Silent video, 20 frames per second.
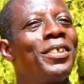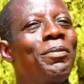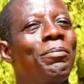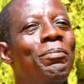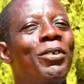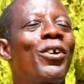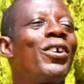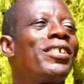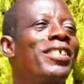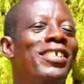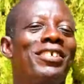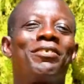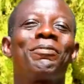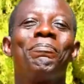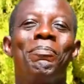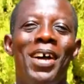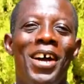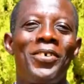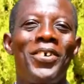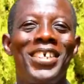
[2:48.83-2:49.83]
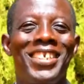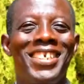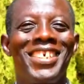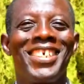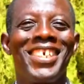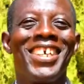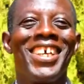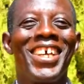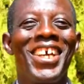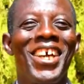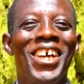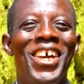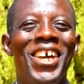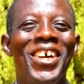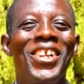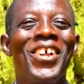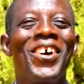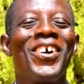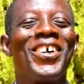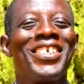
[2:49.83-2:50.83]
because she's married,
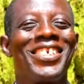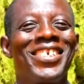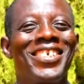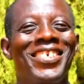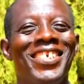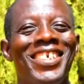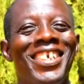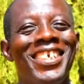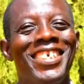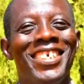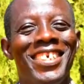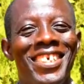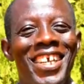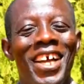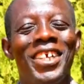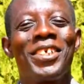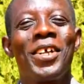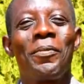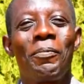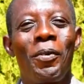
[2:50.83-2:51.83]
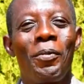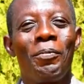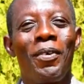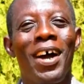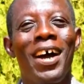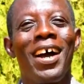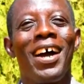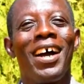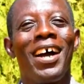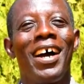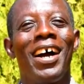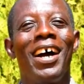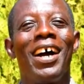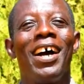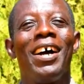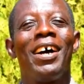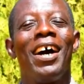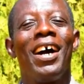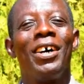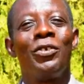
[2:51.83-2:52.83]
she's Yachampoma
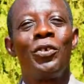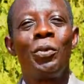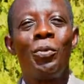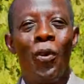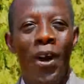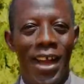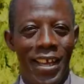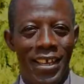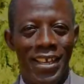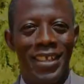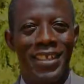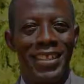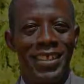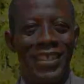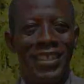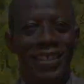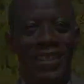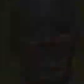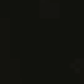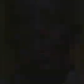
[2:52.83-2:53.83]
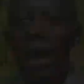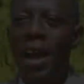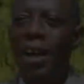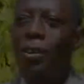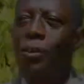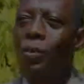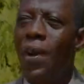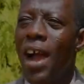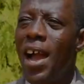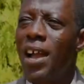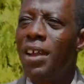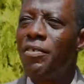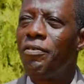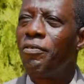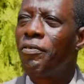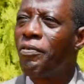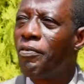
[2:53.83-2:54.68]
Adubwahi. My wife,